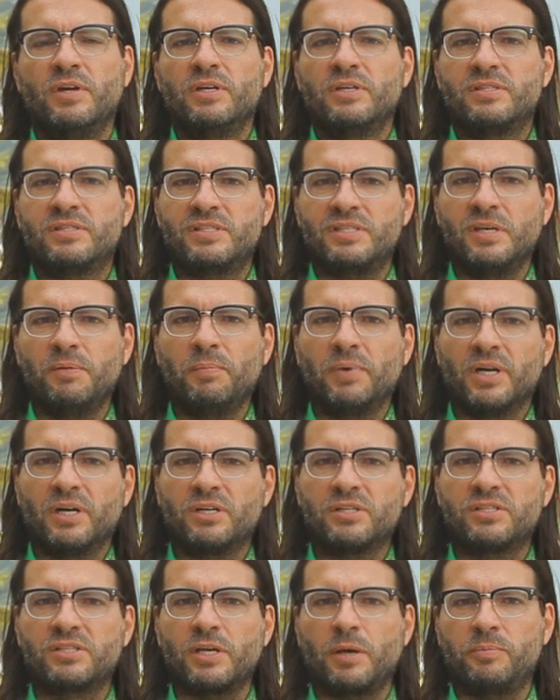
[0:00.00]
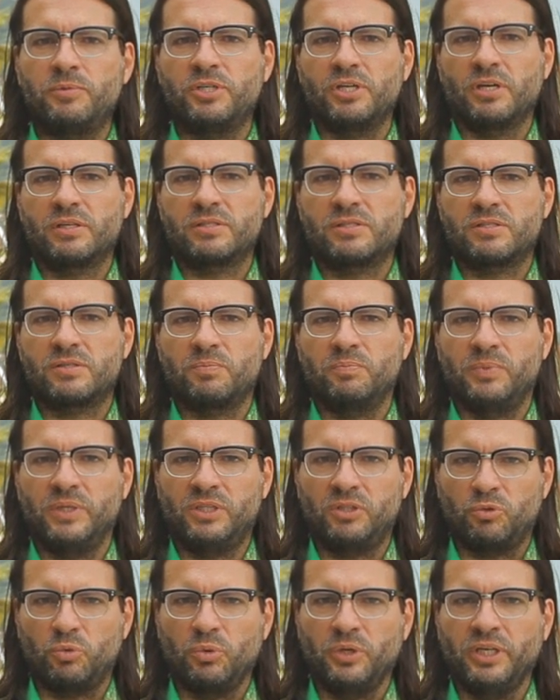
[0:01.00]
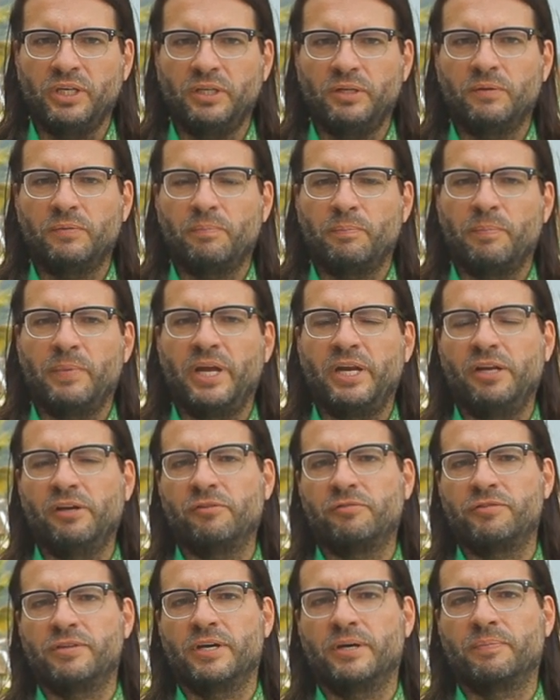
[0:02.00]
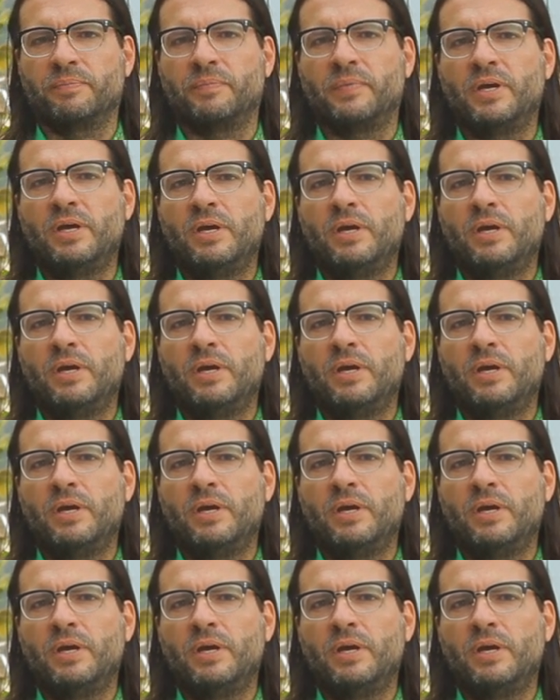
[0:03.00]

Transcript: similar subjects between many of them,